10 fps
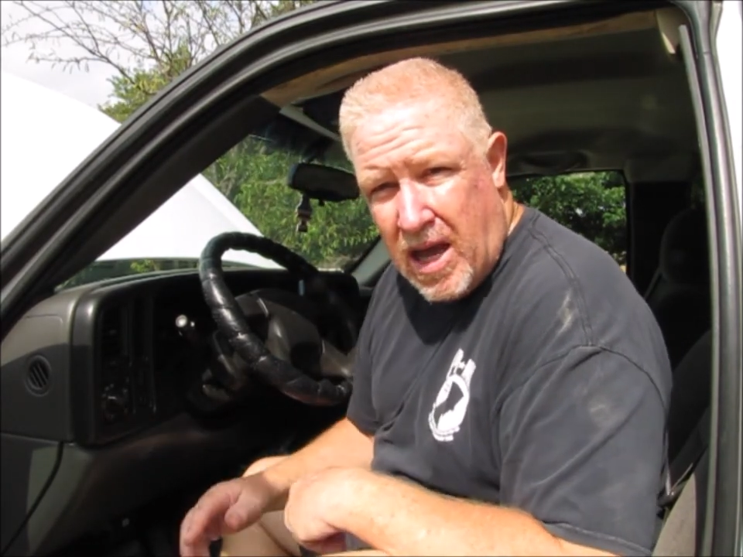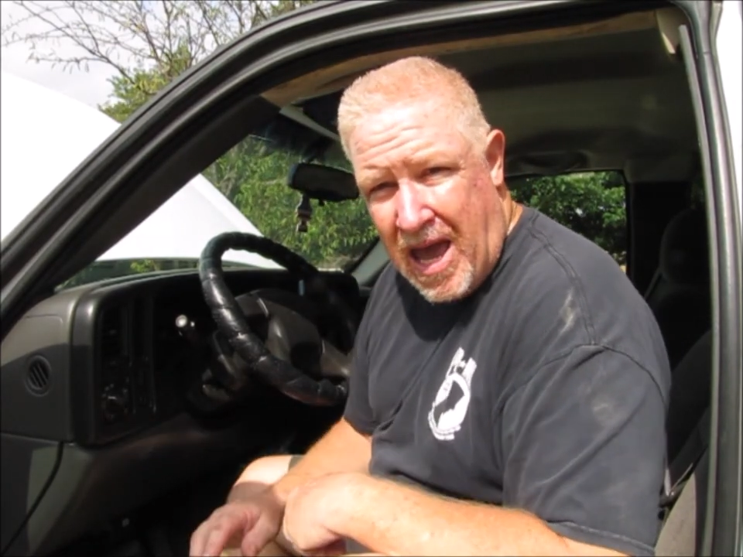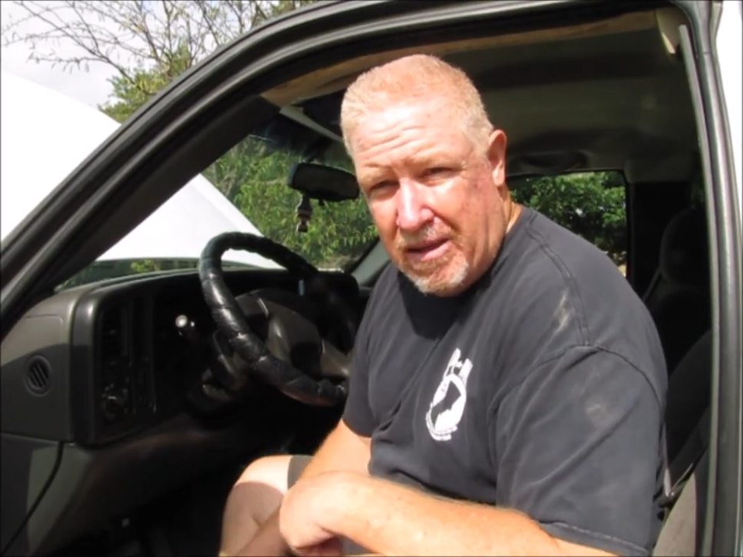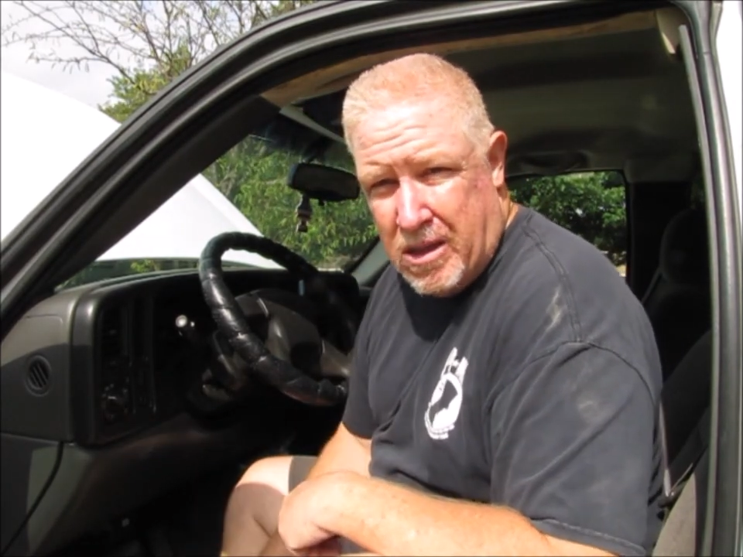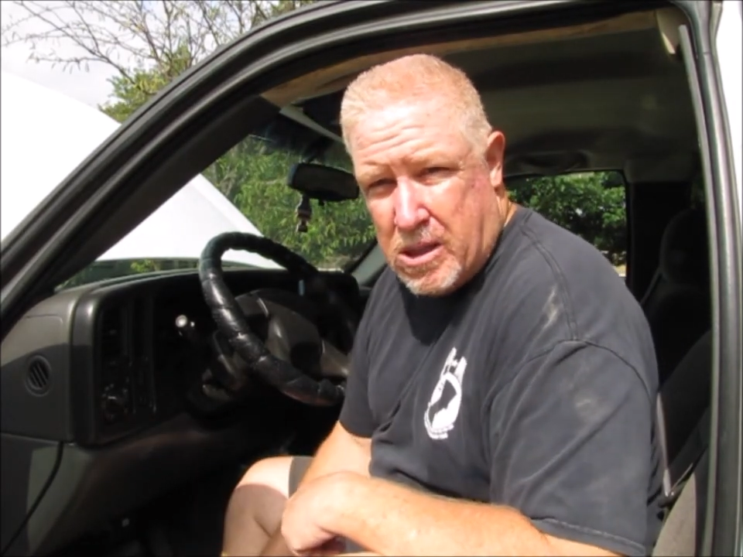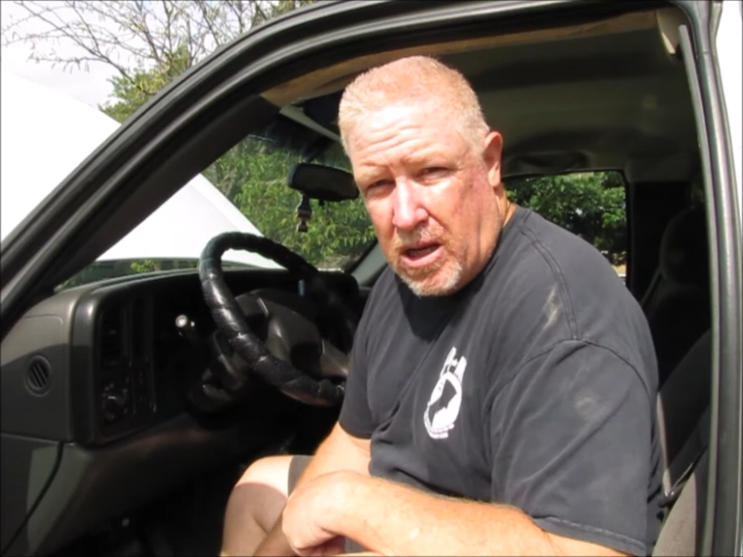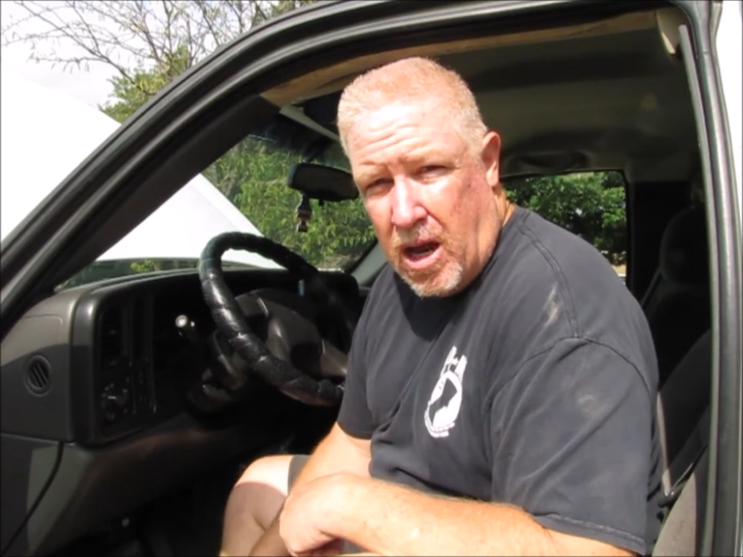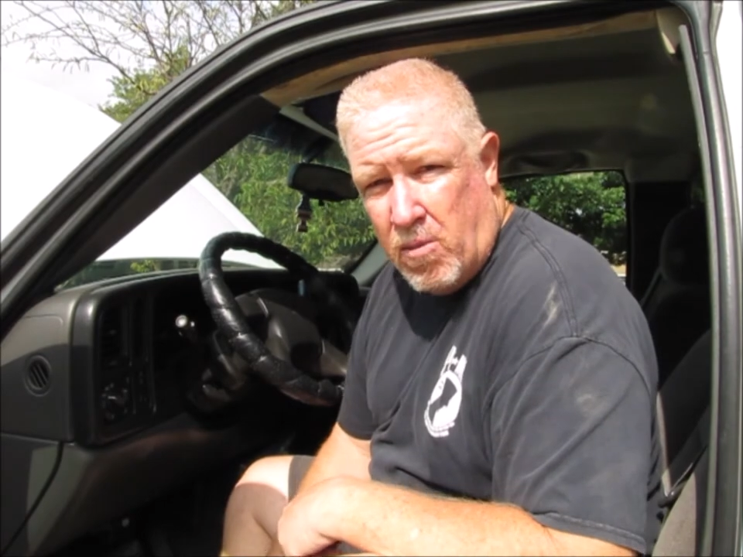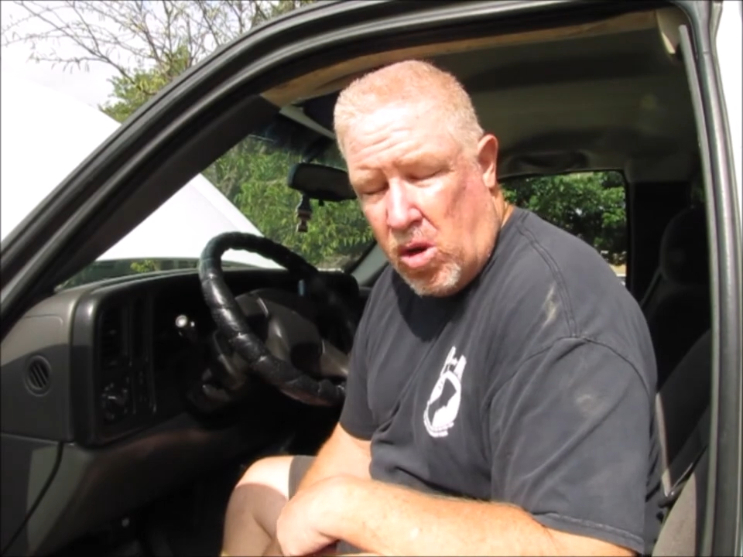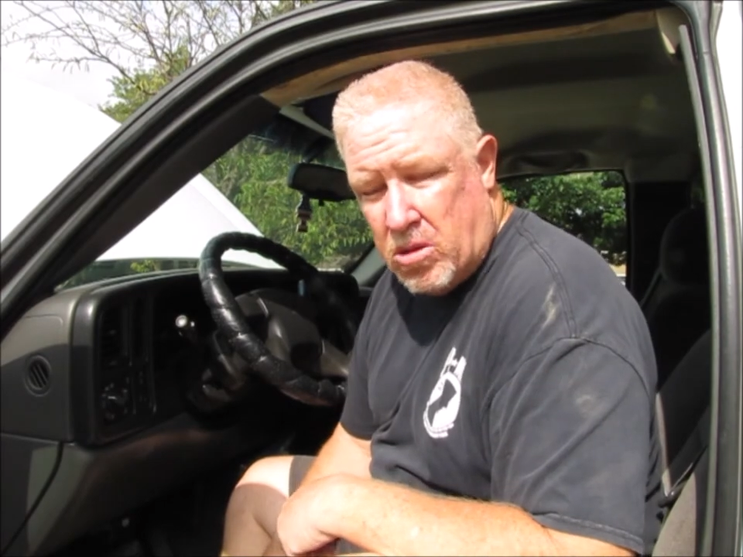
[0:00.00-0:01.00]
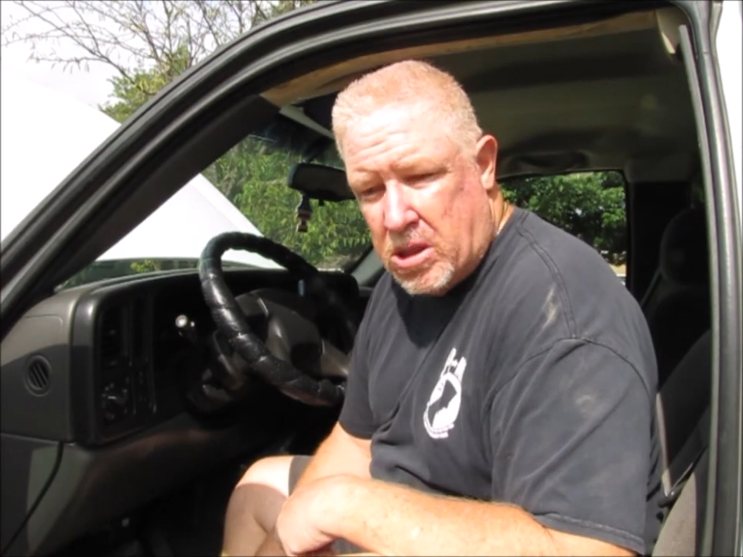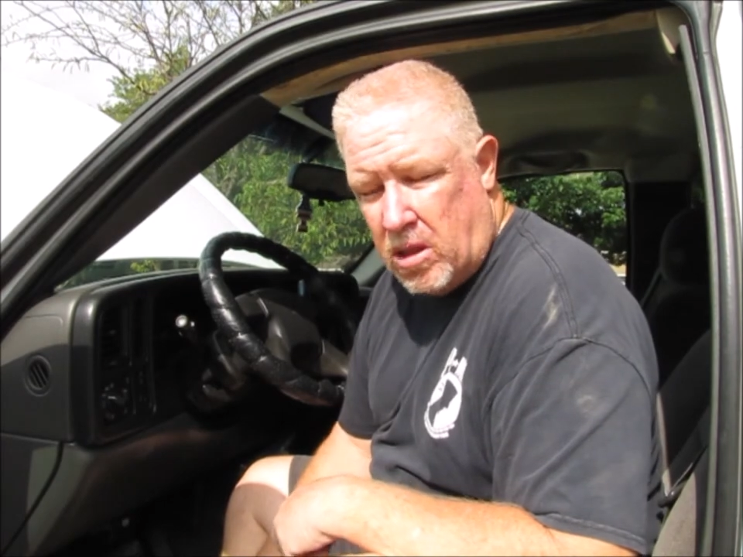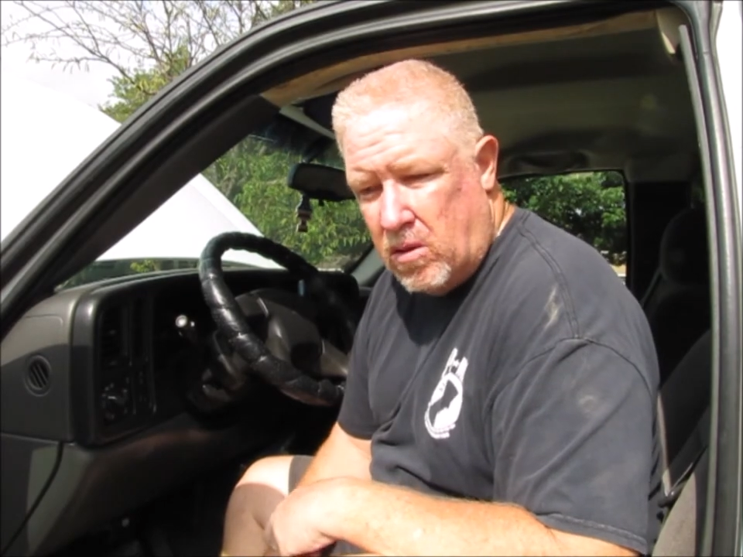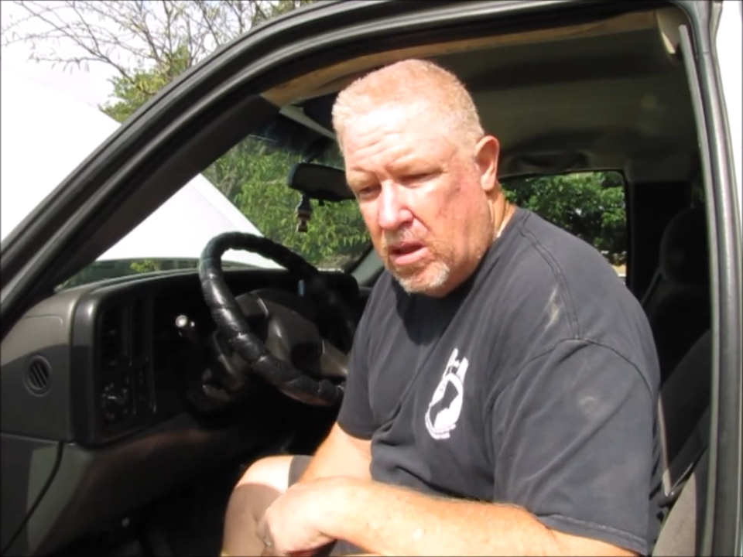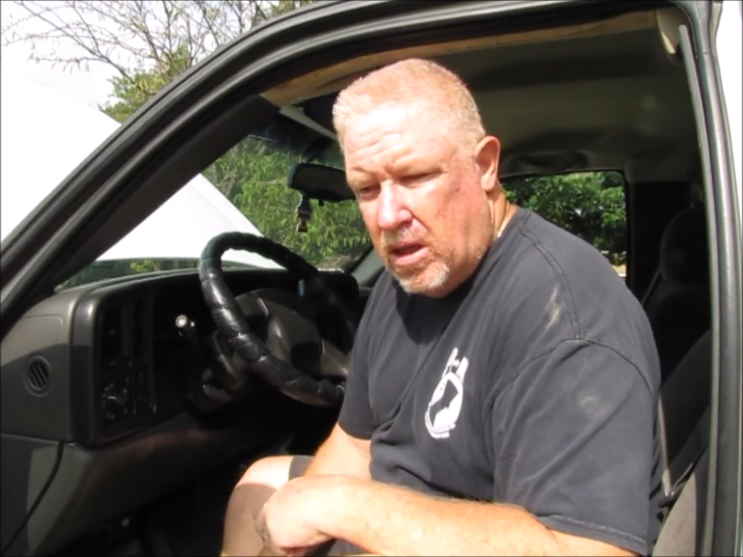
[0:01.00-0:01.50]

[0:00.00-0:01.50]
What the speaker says: at this time also.